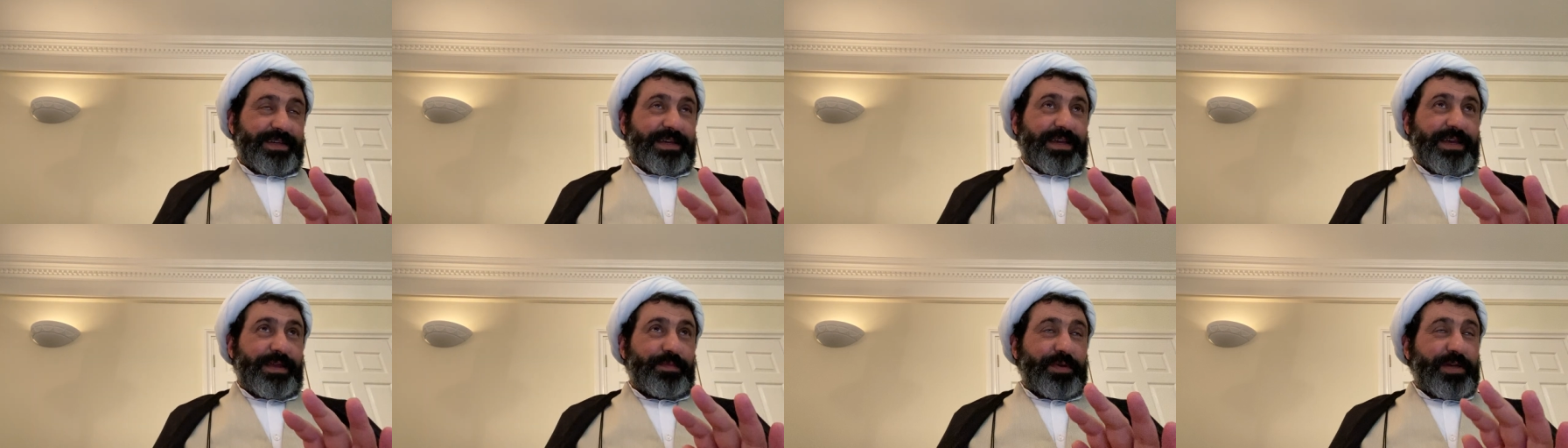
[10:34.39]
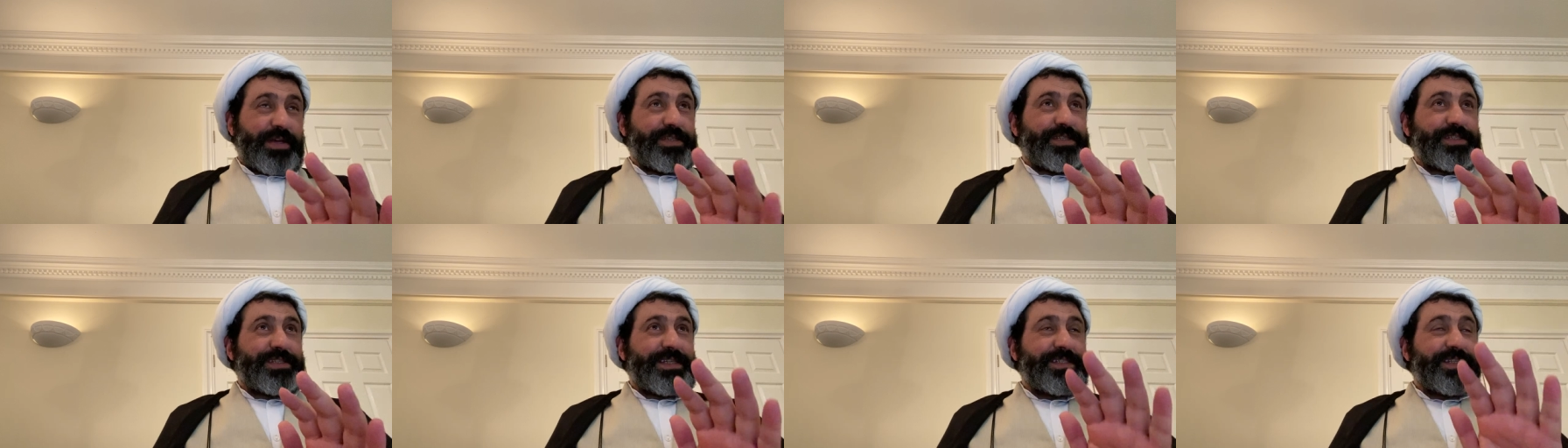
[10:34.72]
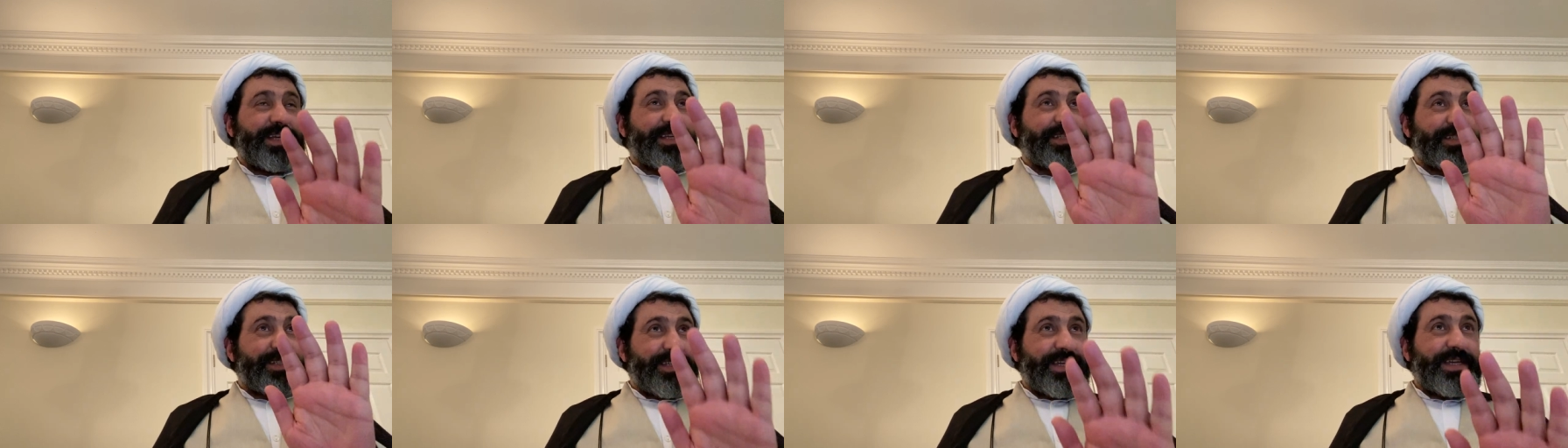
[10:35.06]
And because he
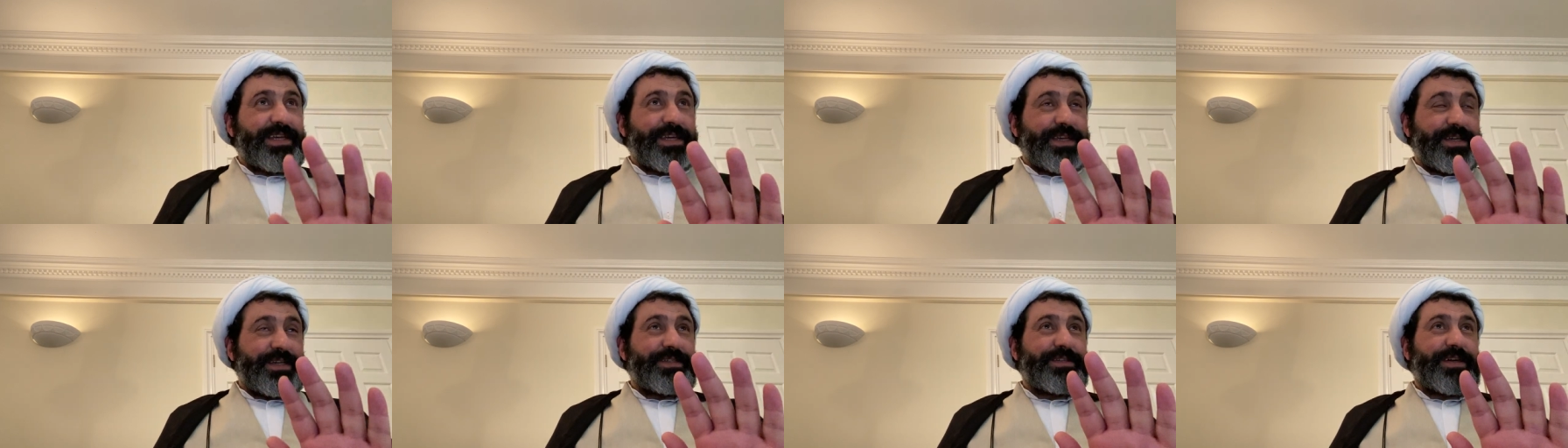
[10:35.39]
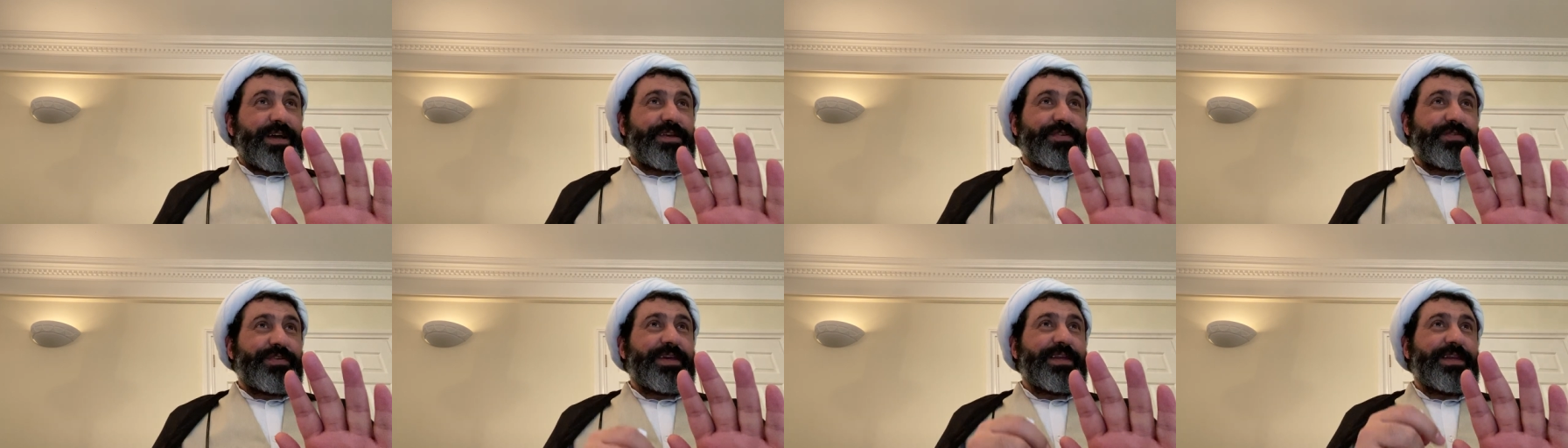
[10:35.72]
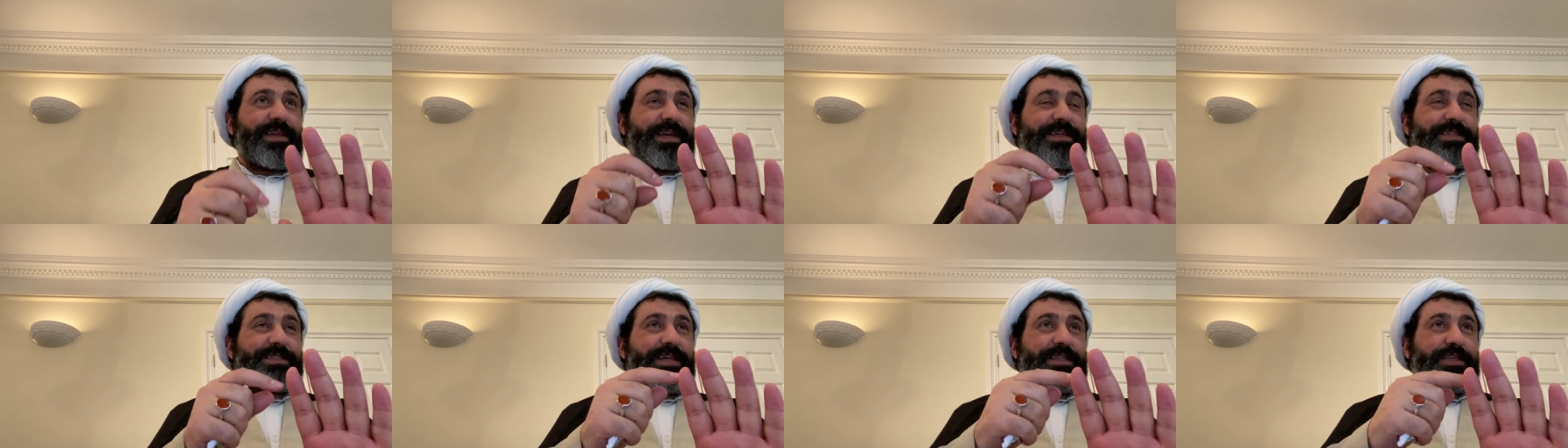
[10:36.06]
said, stay here, I
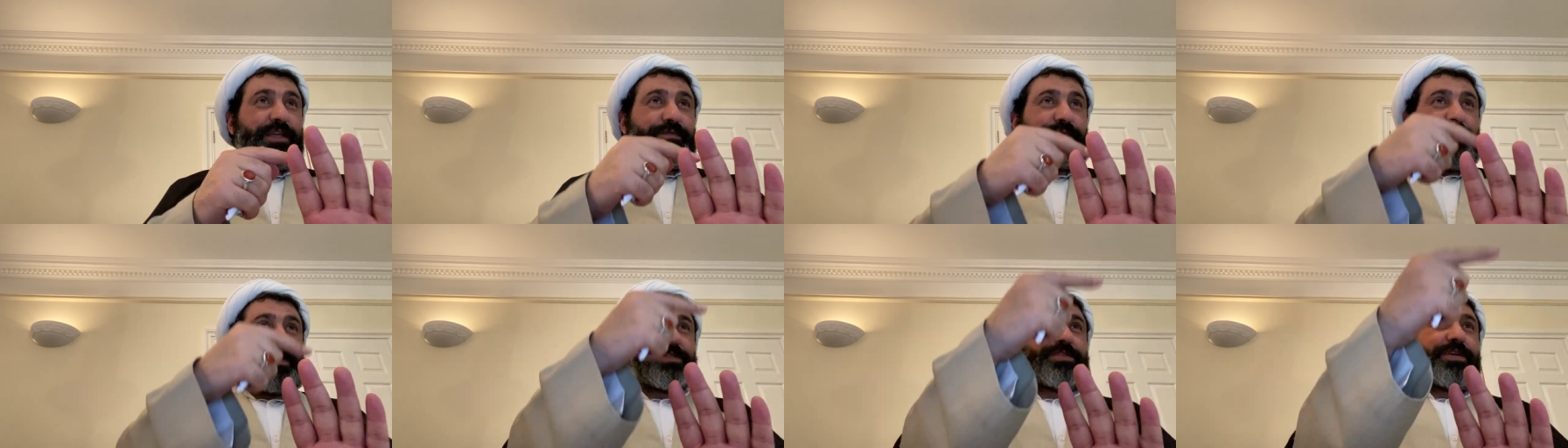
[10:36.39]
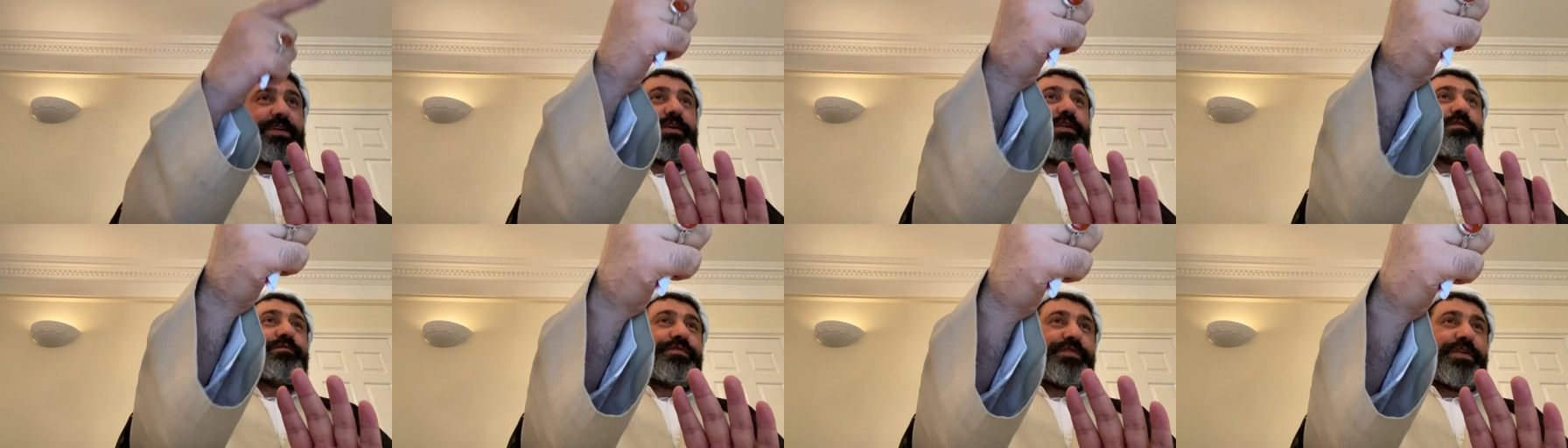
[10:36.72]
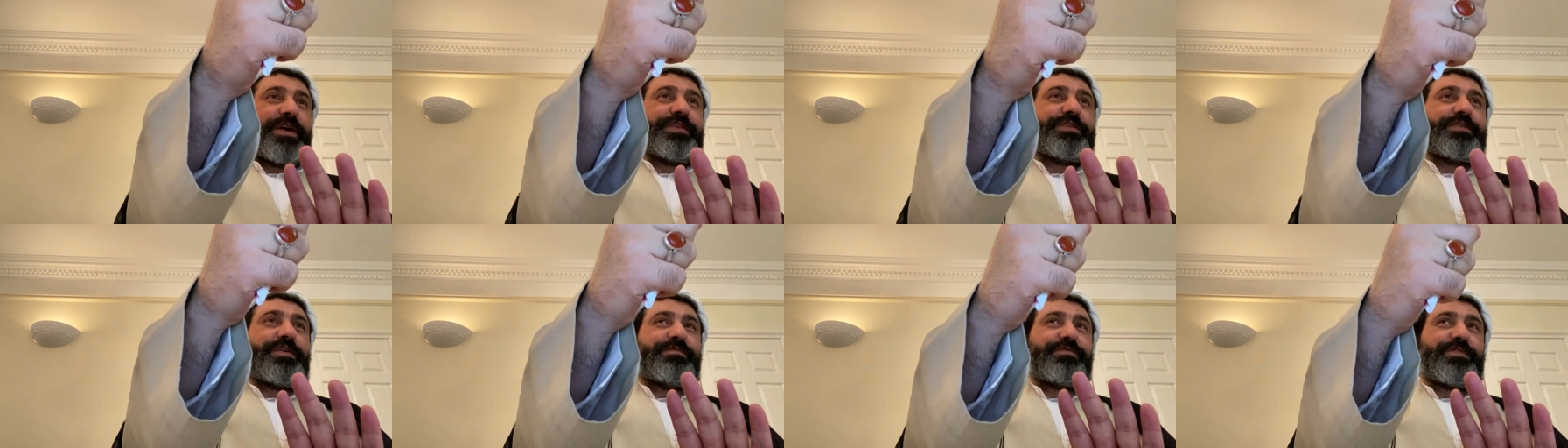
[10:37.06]
realized that it was not in
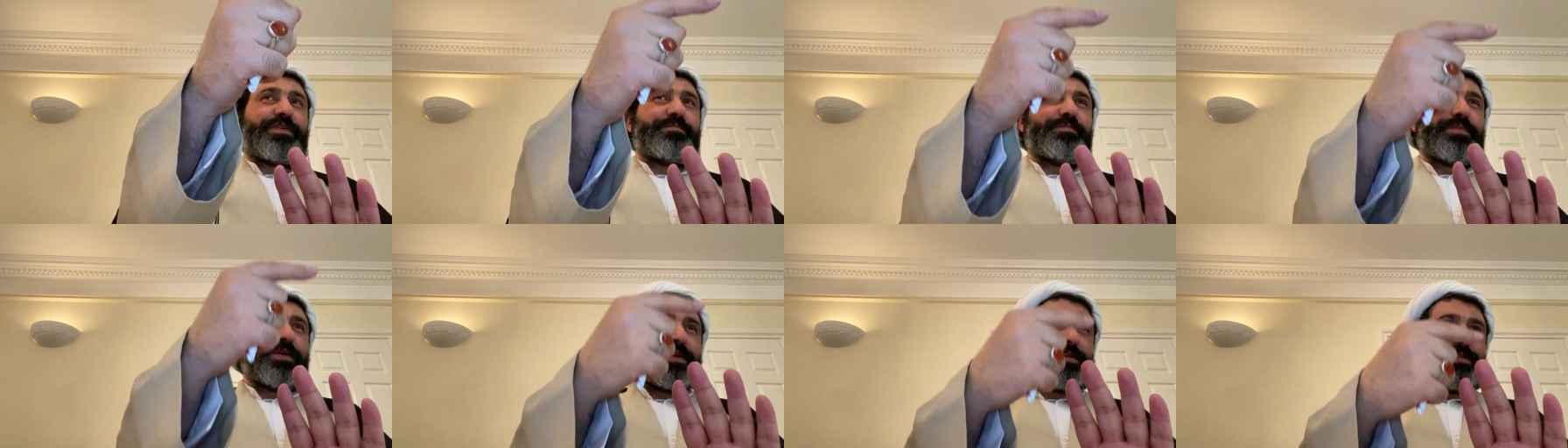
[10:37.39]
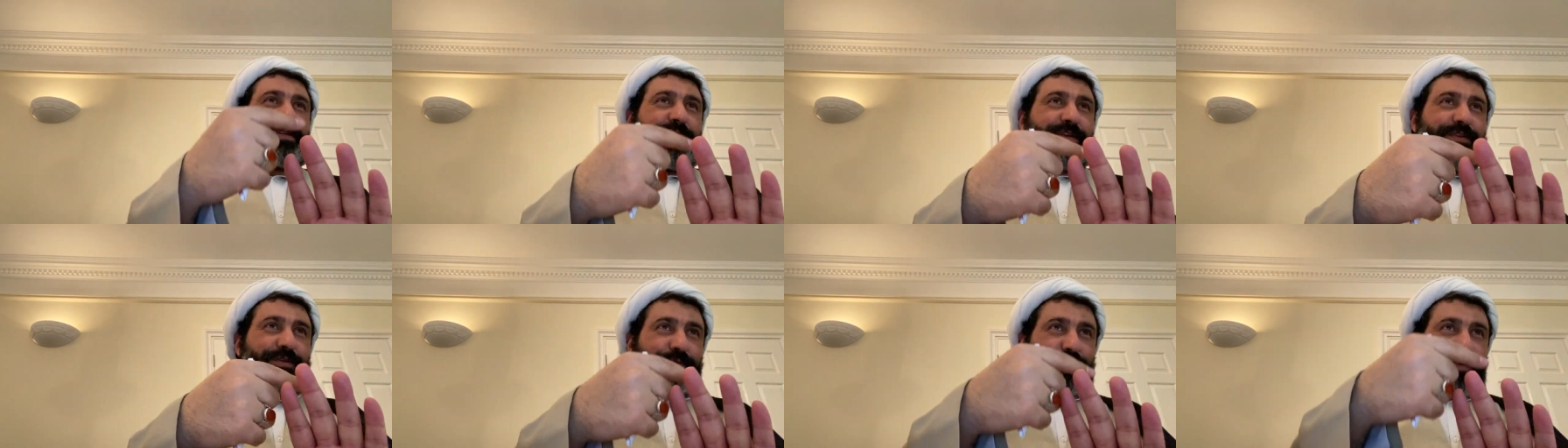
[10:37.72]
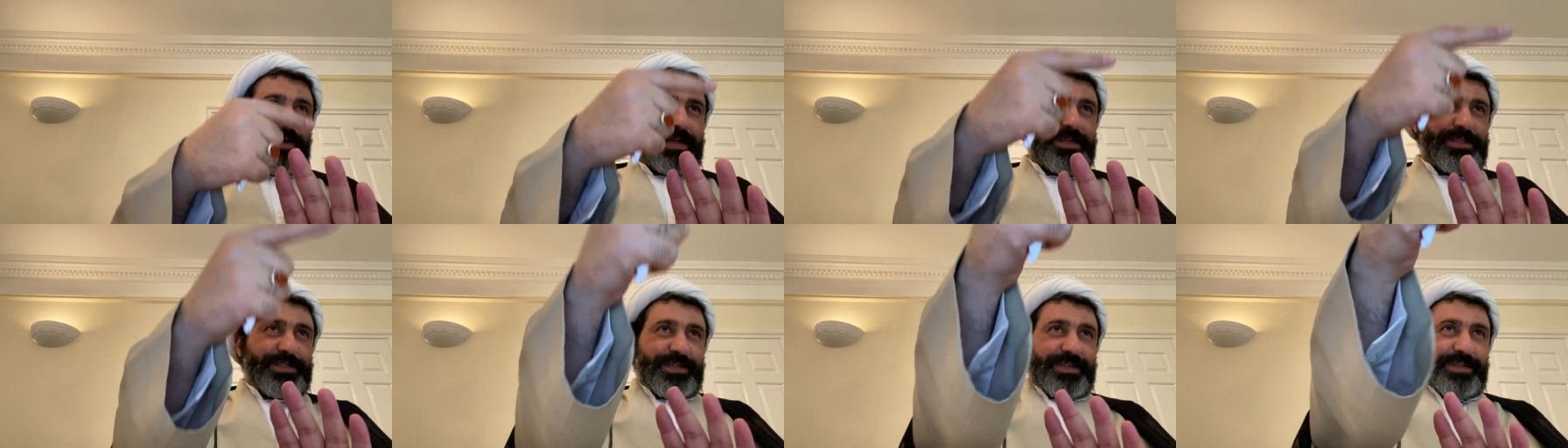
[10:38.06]
front of them because
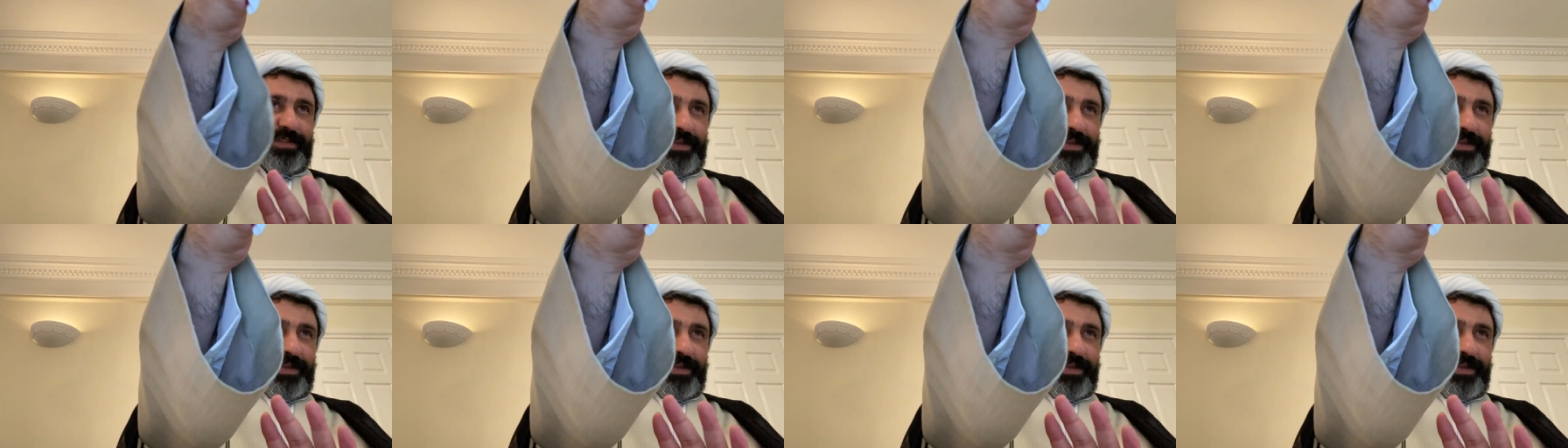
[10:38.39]
otherwise